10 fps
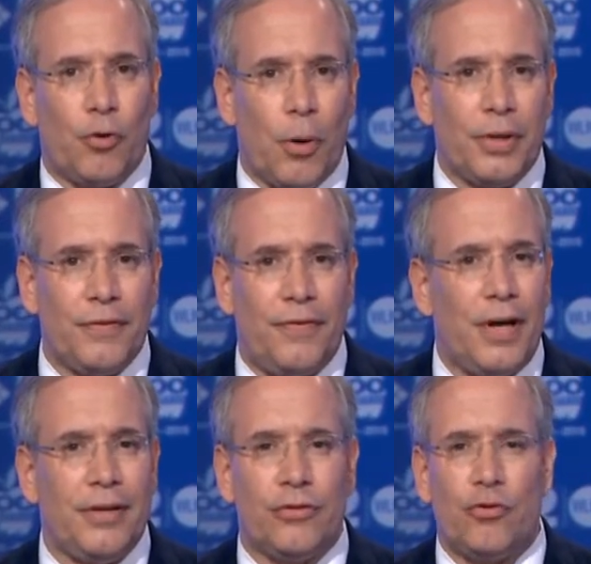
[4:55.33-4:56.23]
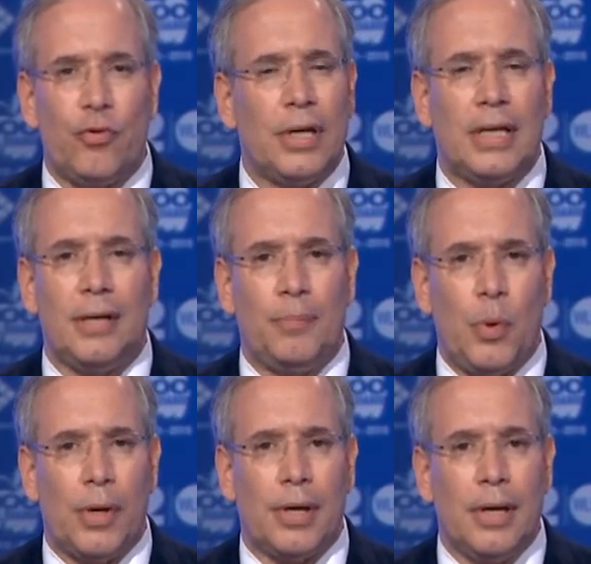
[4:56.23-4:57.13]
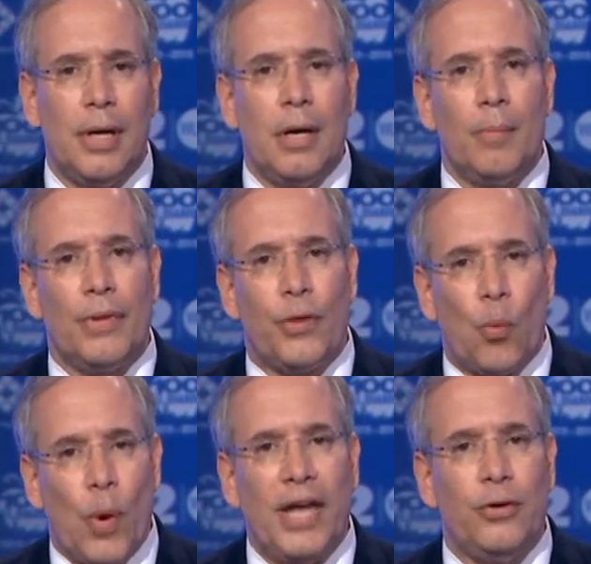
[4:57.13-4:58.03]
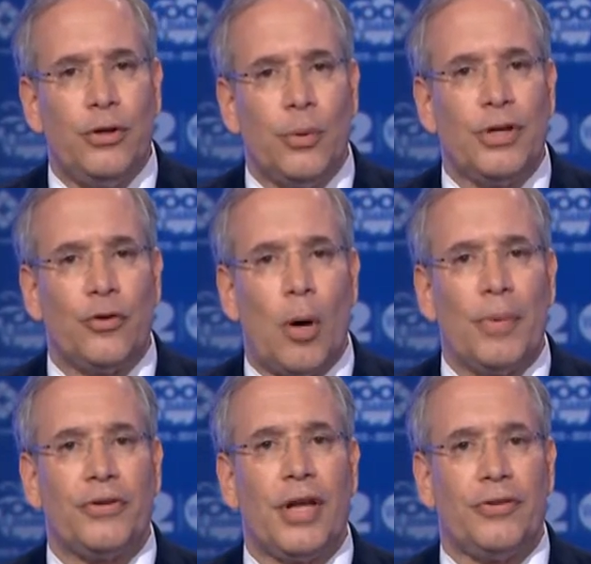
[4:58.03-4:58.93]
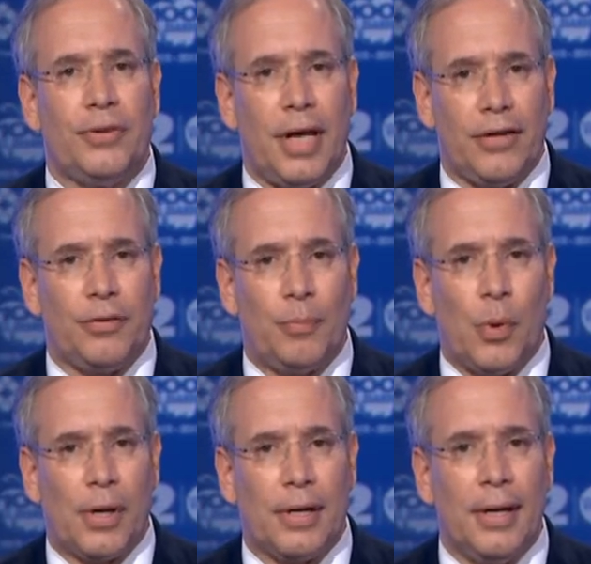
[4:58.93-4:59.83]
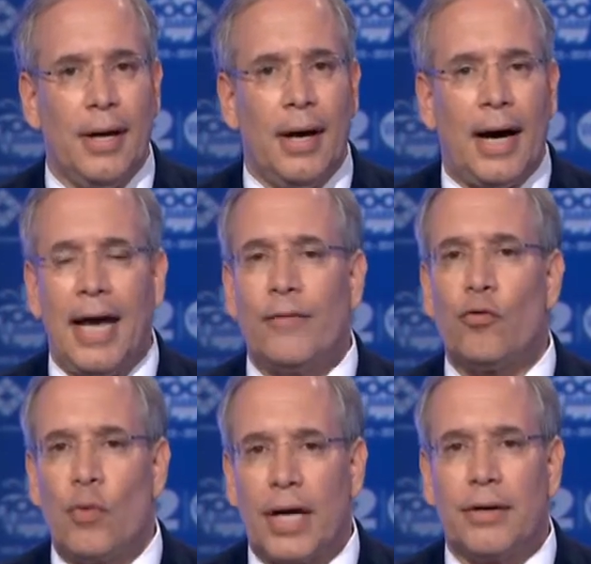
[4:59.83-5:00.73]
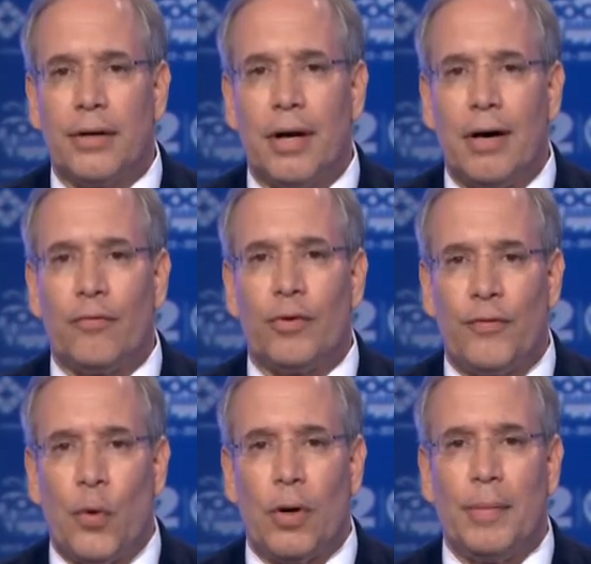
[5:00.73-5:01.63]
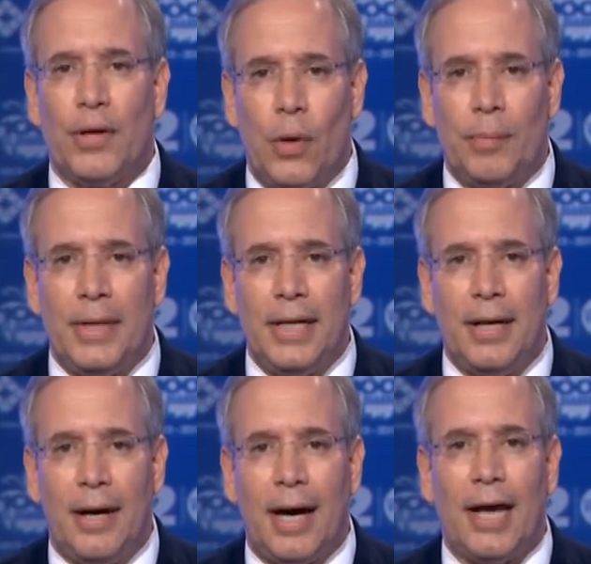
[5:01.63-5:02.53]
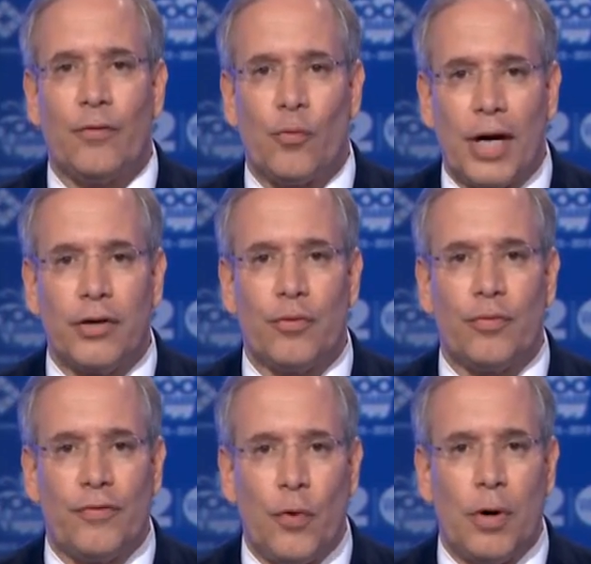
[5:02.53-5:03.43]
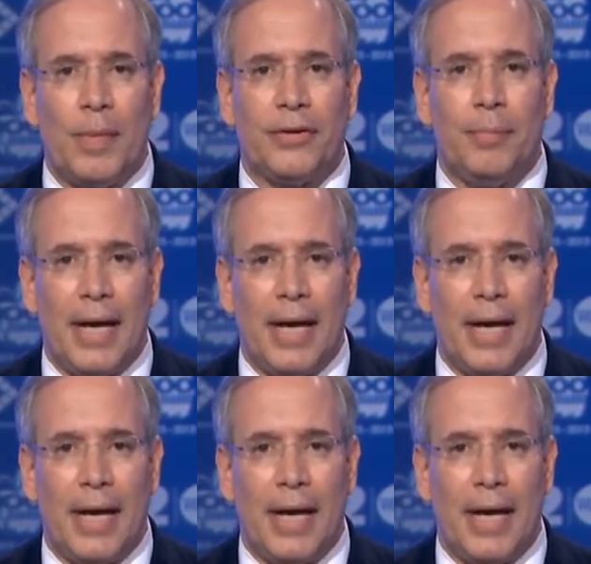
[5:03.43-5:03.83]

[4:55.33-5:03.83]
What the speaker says: growing the fund is critically important, but the way you do it is almost as important. I have a record of reform in Albany. I have a record of reform as